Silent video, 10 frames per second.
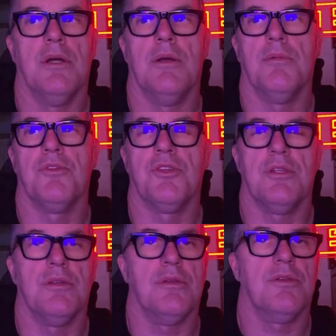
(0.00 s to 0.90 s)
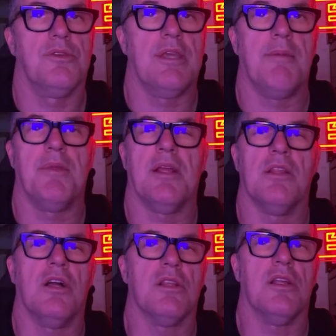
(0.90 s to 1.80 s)
It's the same thing
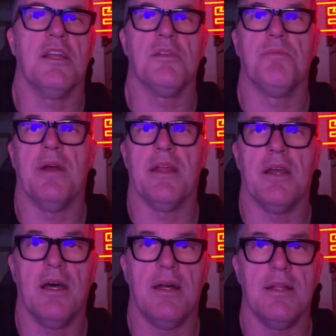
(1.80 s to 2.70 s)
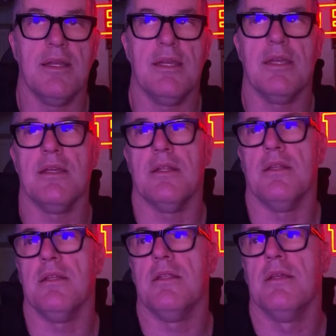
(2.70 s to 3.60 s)
along the lines of Buddy Holly
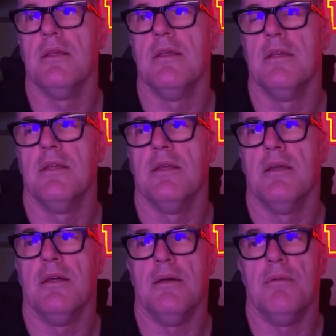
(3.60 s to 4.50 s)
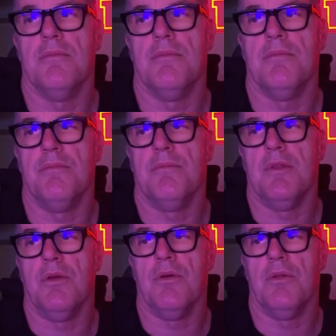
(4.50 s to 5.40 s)
and um,
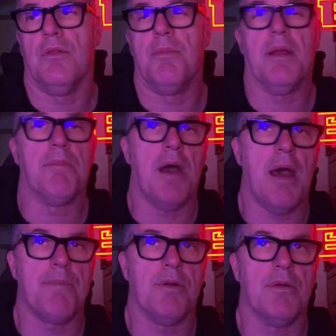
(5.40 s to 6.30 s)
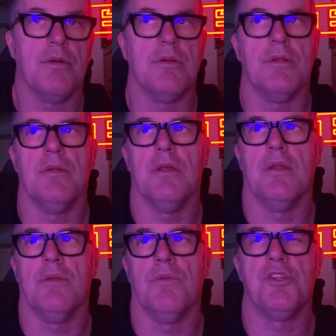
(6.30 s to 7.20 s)
the Big Bopper
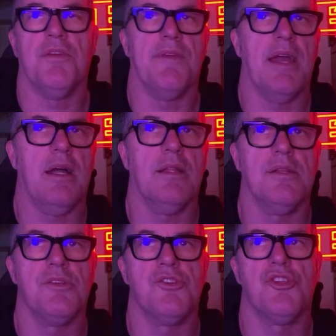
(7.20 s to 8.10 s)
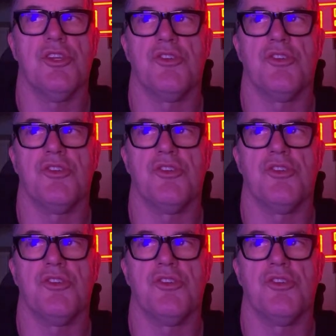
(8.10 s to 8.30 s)
and Richie Valens.